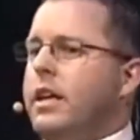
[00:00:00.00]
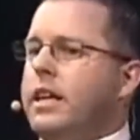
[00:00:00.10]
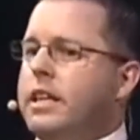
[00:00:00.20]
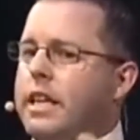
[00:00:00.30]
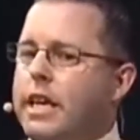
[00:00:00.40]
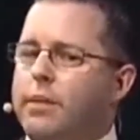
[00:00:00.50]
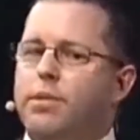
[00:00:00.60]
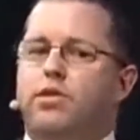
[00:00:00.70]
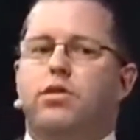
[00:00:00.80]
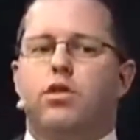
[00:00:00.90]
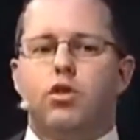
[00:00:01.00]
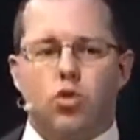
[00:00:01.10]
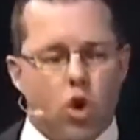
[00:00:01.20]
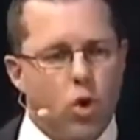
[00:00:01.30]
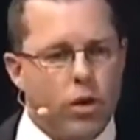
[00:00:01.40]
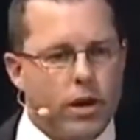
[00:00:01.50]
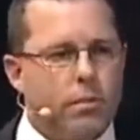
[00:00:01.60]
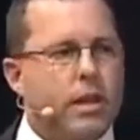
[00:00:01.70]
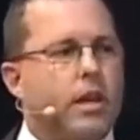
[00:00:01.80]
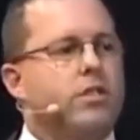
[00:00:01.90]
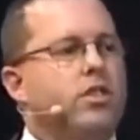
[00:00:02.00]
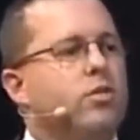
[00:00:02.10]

It keeps growing because